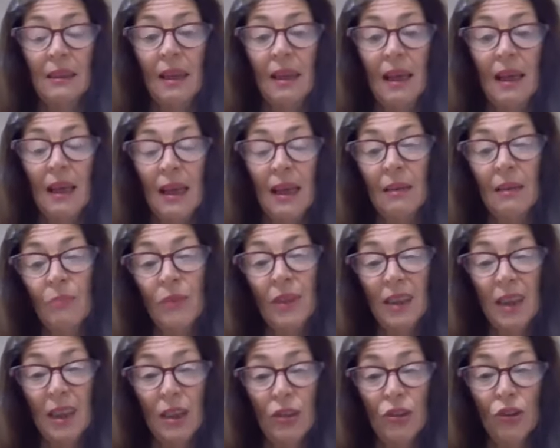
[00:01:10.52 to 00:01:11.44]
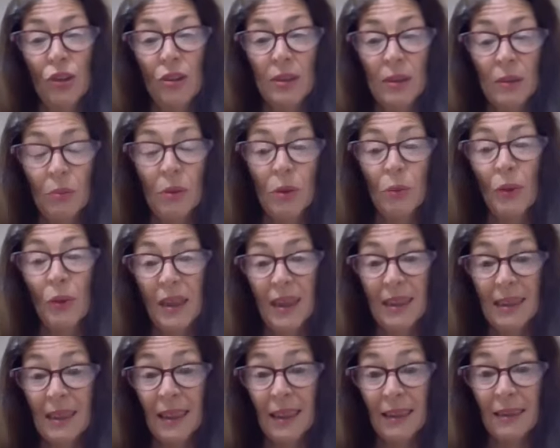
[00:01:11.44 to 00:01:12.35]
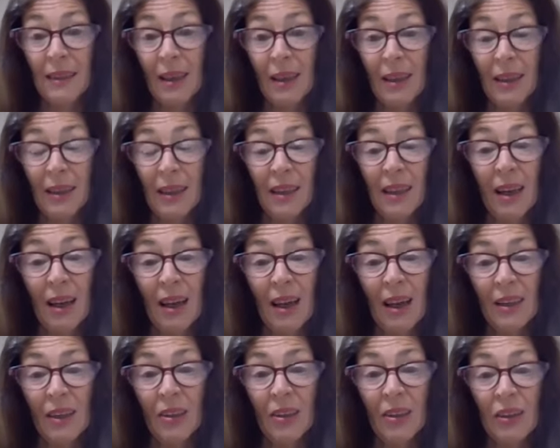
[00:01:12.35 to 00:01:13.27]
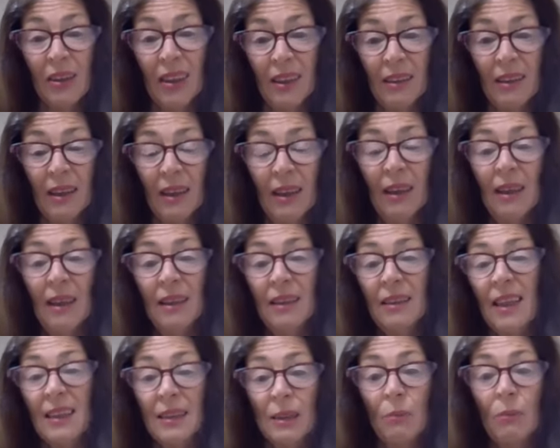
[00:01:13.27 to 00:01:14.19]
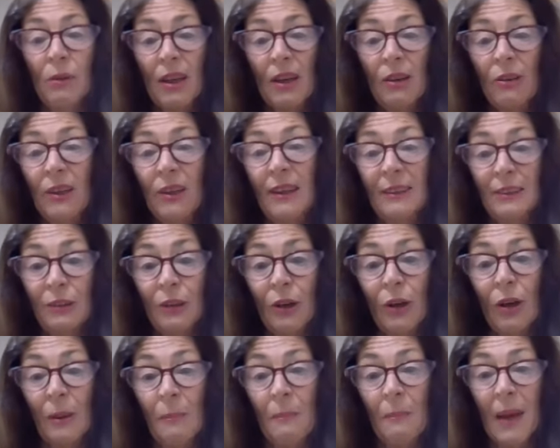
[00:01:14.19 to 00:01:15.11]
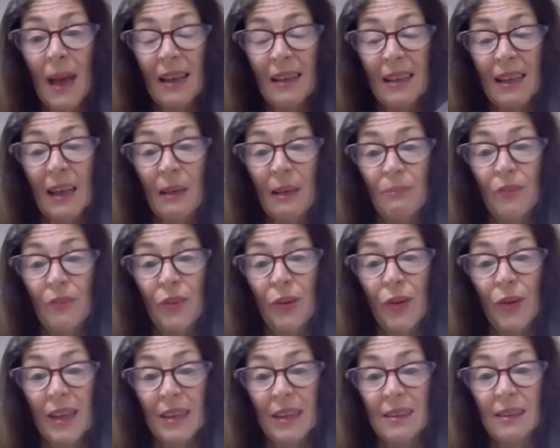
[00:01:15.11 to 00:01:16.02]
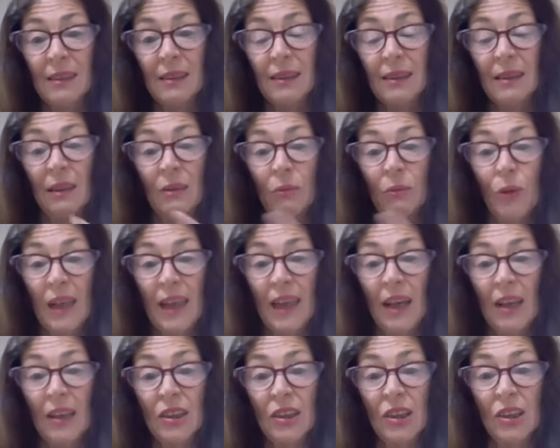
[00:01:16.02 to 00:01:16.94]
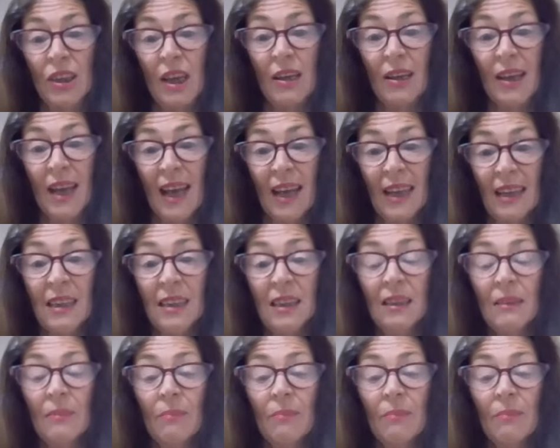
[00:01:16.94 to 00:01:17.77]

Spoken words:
the t-shirts were $26.99, I think. That's with only $1 markup for us that we're going to donate.